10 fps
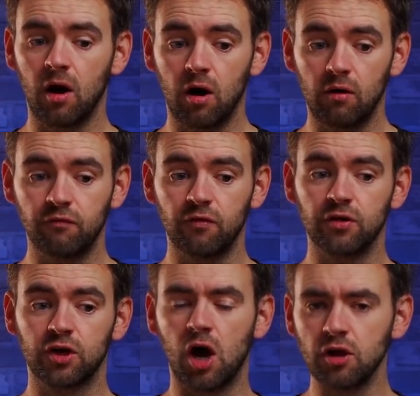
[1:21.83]
of
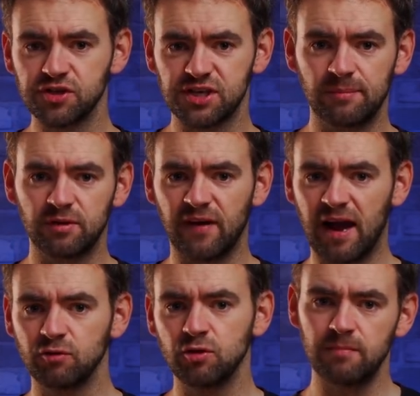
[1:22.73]
the concept of
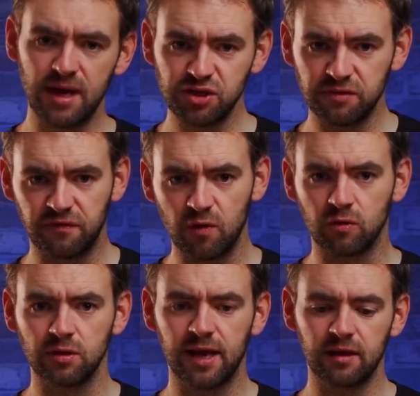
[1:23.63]
how you measure
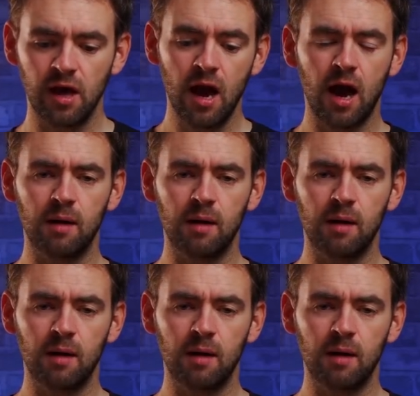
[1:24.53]
focal length,